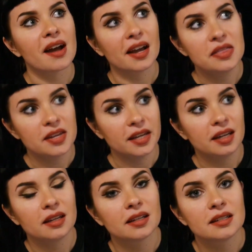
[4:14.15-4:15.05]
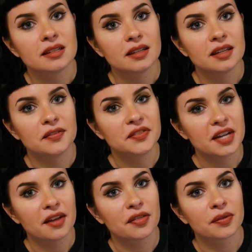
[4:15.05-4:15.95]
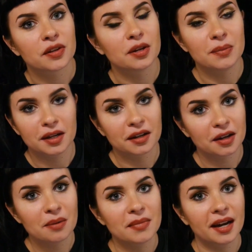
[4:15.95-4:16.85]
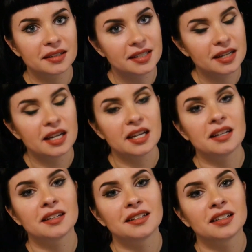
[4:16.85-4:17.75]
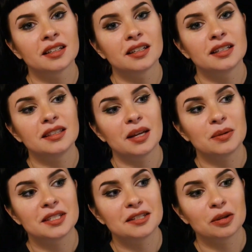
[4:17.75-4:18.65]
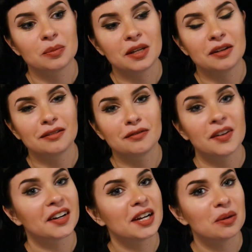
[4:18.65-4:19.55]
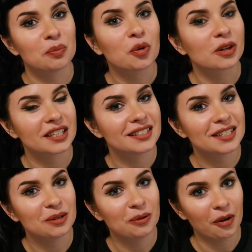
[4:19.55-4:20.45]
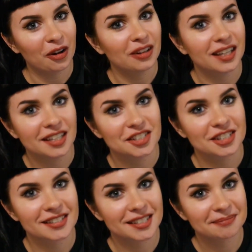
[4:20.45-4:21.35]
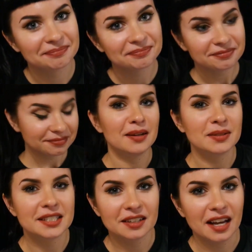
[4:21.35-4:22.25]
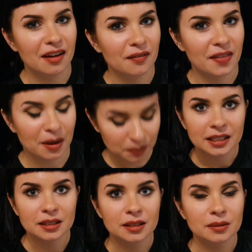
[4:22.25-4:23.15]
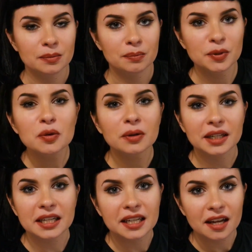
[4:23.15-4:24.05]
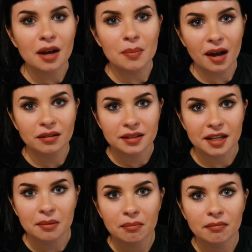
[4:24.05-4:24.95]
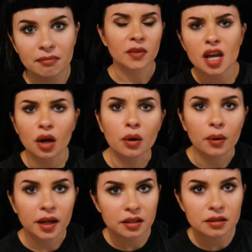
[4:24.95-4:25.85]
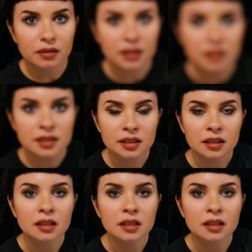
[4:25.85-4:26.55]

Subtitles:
I think if Death could make a comeback today, they would still be very important to all ages. And they would still have that purity about them. Oh, and you know what else?